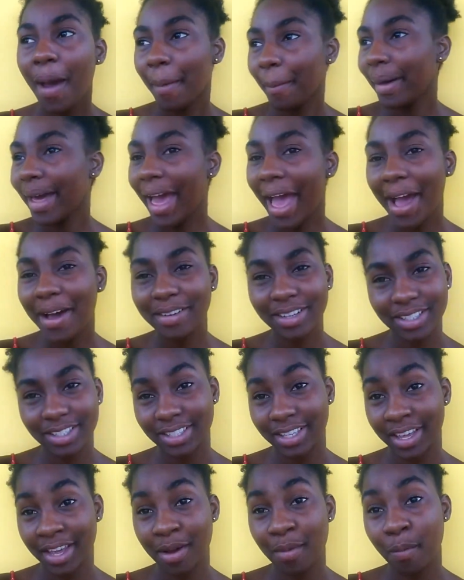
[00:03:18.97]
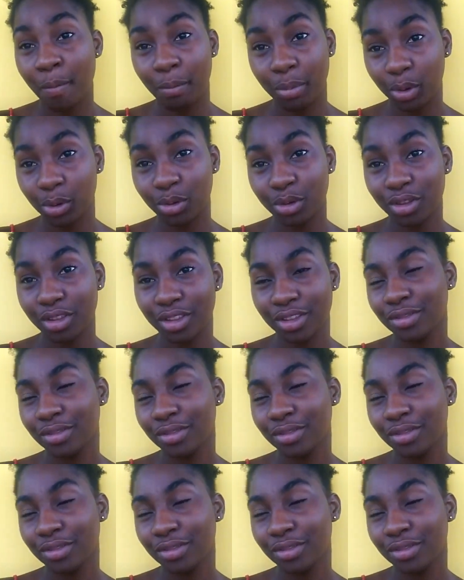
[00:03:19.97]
but I would say I'm both.